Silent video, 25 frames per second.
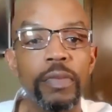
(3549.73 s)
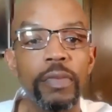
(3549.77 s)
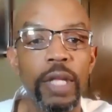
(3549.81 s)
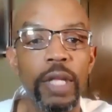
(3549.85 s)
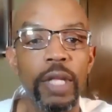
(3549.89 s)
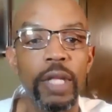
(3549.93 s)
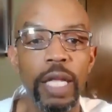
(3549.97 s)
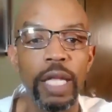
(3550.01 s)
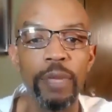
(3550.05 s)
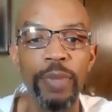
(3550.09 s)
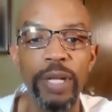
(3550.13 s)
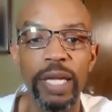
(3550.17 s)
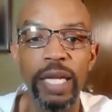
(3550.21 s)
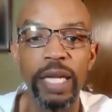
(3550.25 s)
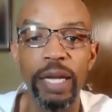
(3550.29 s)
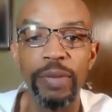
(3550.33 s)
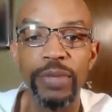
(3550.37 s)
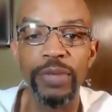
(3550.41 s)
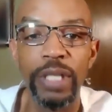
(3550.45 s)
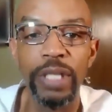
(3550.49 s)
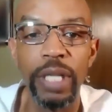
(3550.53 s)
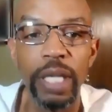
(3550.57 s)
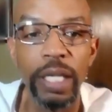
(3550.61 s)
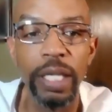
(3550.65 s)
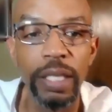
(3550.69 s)
he
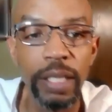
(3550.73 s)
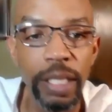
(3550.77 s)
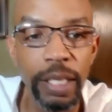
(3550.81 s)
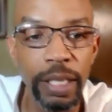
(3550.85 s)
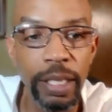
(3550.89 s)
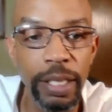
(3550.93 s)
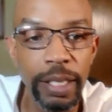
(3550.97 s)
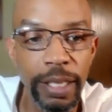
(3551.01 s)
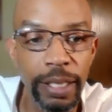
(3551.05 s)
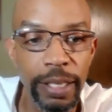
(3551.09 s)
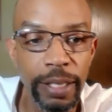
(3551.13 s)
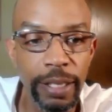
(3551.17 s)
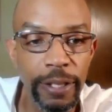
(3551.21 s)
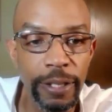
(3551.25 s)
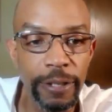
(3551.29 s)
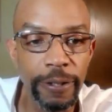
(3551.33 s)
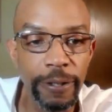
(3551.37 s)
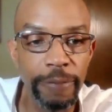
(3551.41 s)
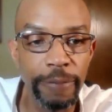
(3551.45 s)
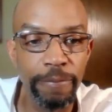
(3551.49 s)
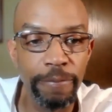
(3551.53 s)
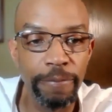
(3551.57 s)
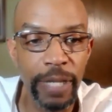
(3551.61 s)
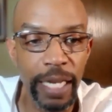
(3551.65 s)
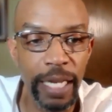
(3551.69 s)
becomes a
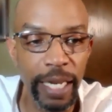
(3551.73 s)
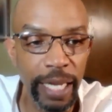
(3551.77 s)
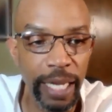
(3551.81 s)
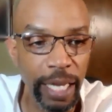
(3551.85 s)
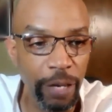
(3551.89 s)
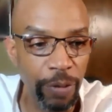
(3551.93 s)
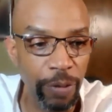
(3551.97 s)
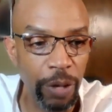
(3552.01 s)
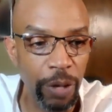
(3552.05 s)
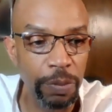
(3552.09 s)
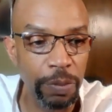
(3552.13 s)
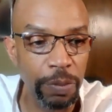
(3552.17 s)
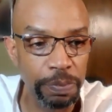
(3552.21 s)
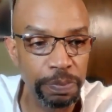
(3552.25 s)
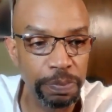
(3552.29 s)
hero.